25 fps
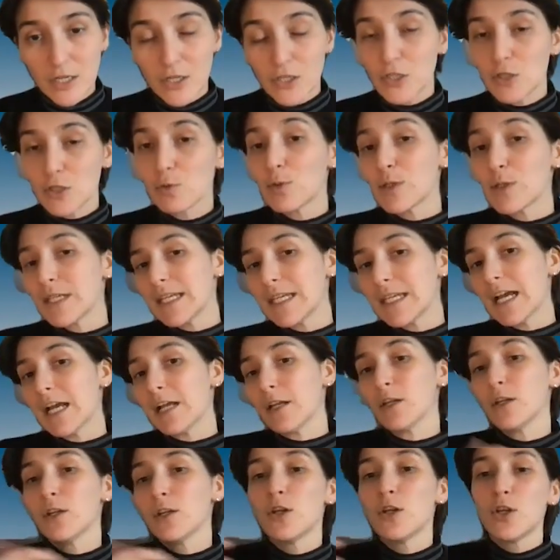So
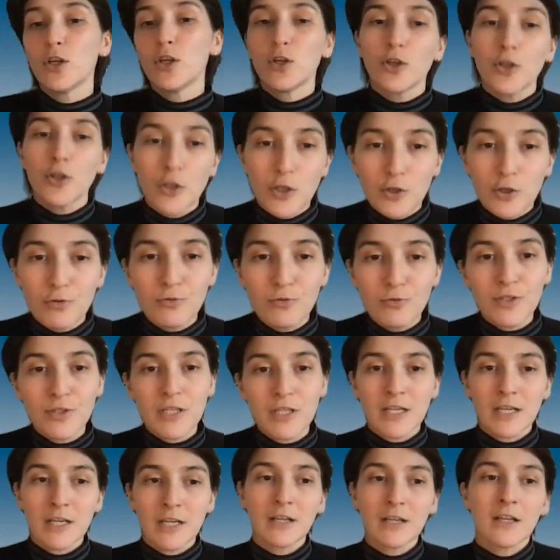again,
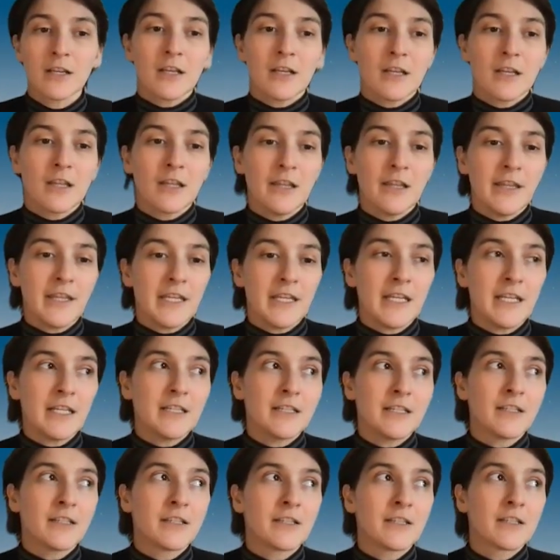using
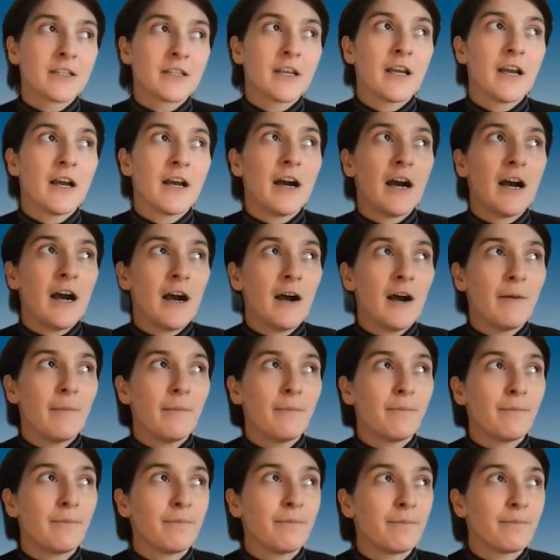these
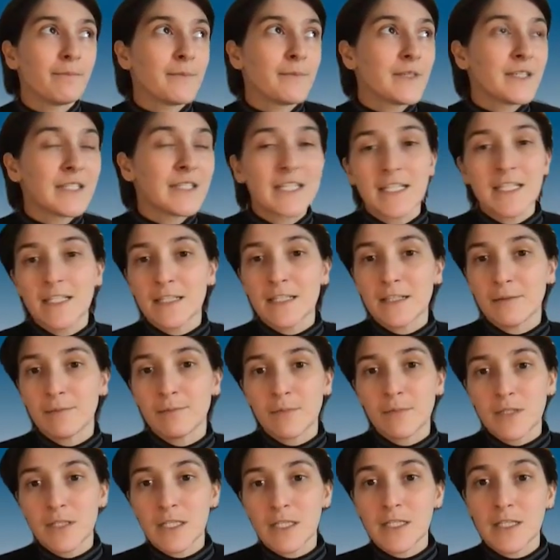
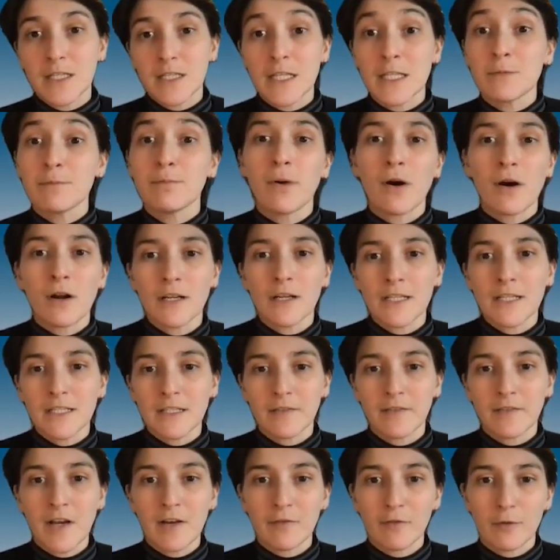systems, these bodies
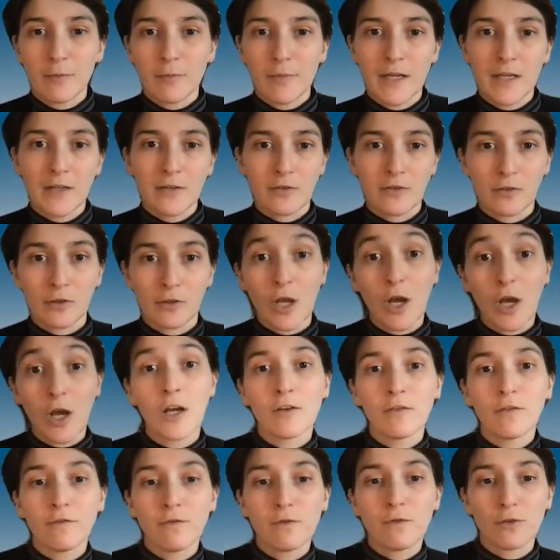of government or law
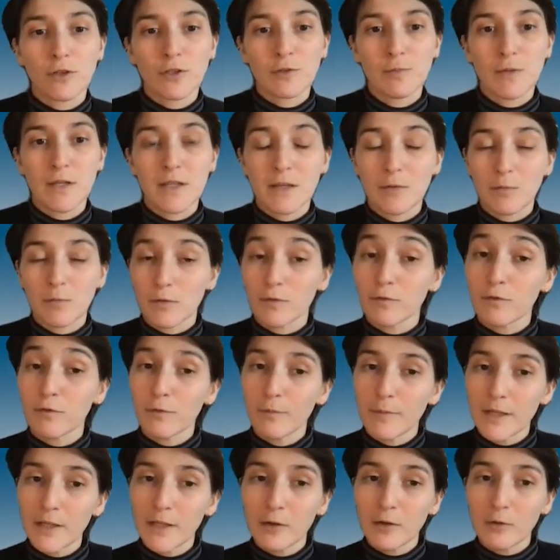enforcement that we're
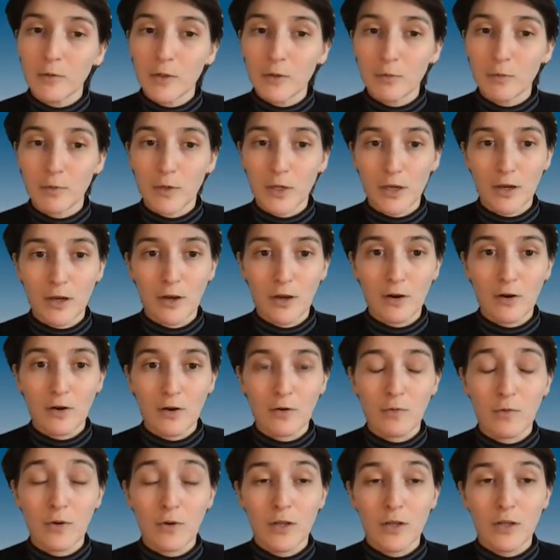familiar with, we
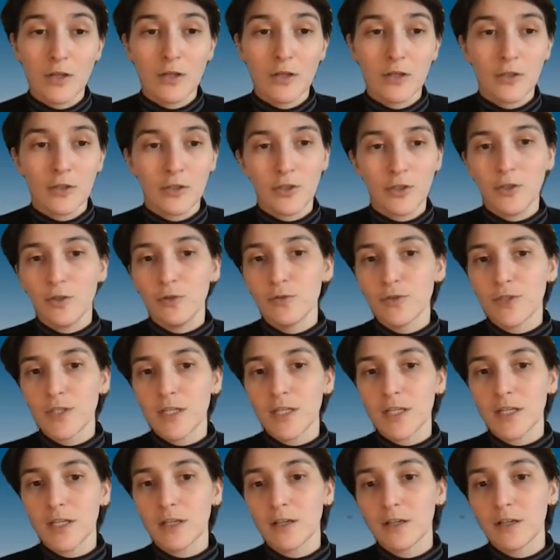know,
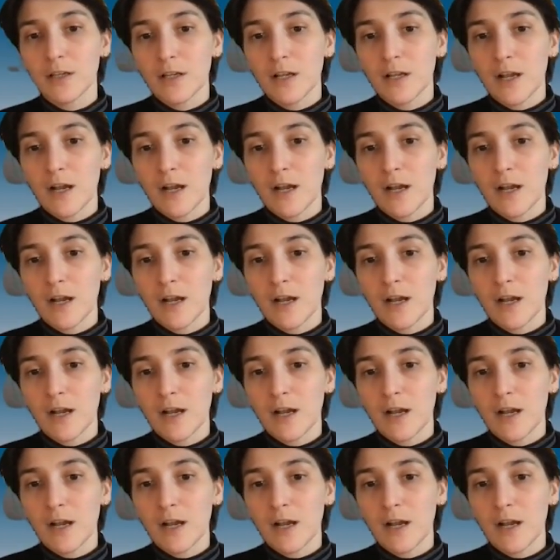using